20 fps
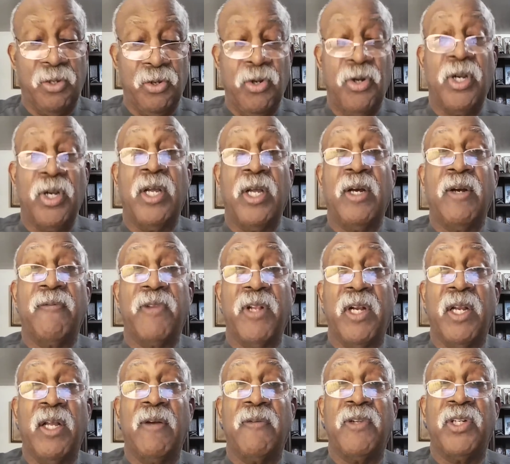Your love,
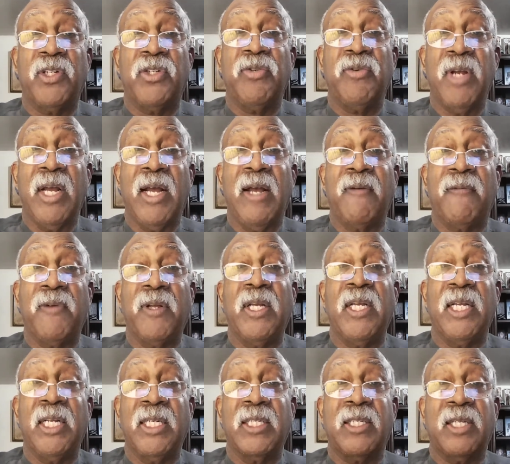the love that you have,
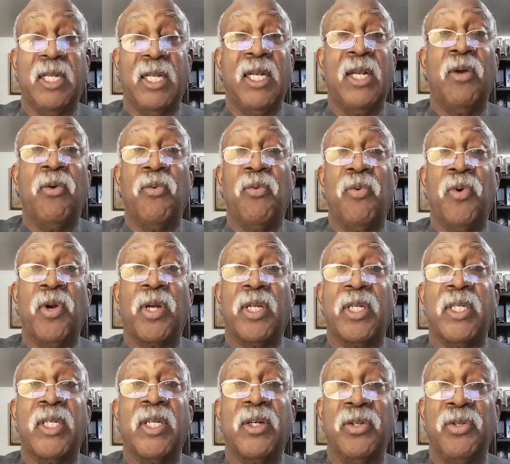it's, it don't
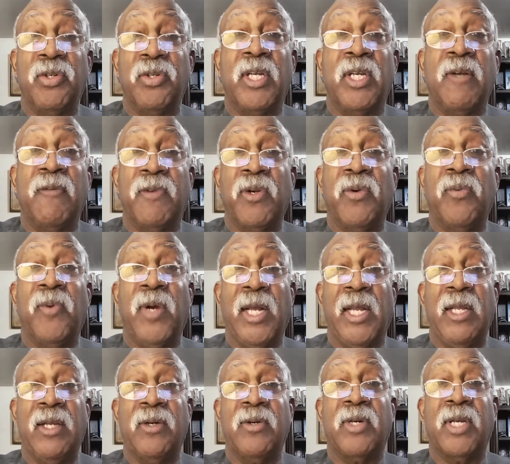work until you give it
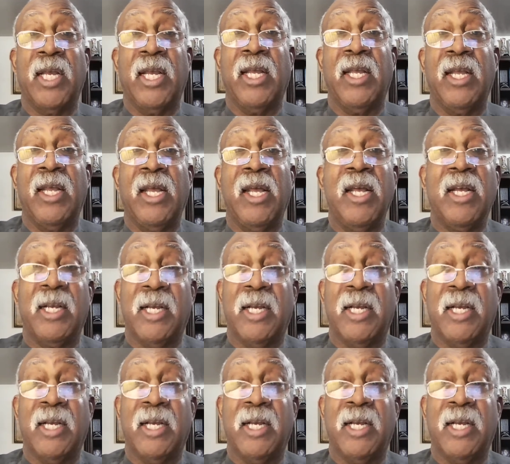away. Okay.